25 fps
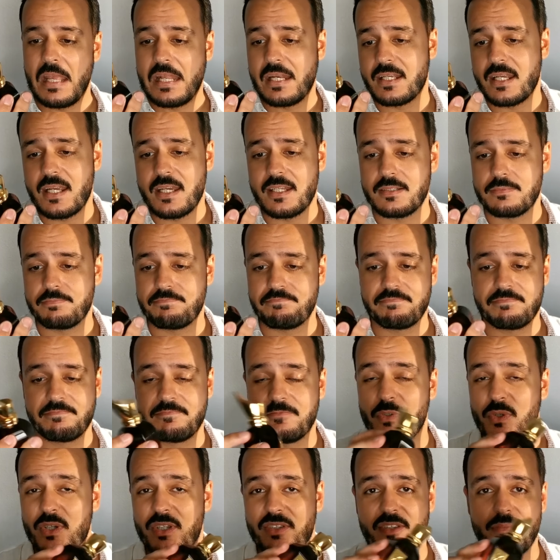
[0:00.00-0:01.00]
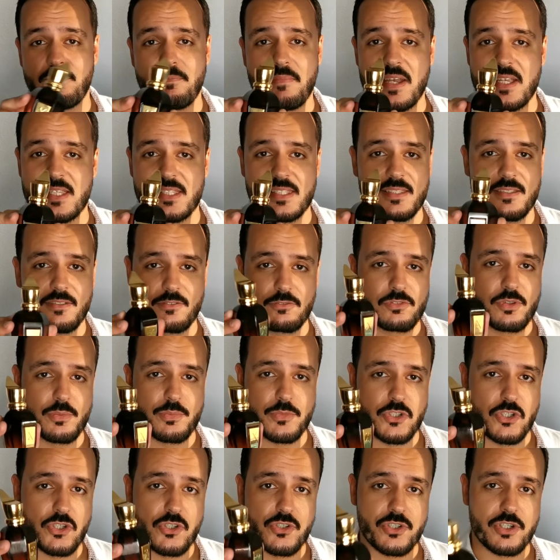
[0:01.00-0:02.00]
and again, one of the best
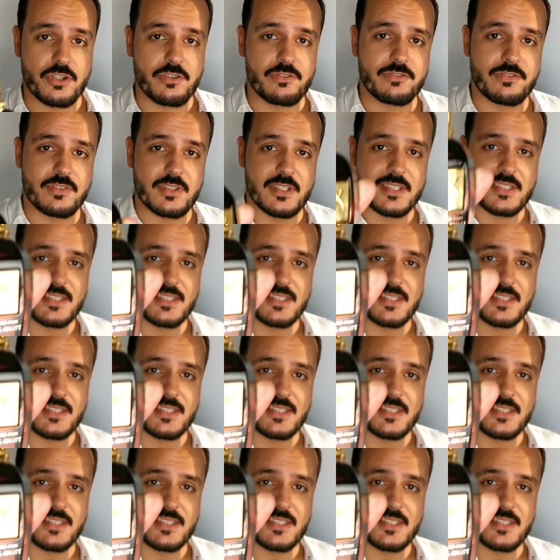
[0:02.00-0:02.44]
from Sergio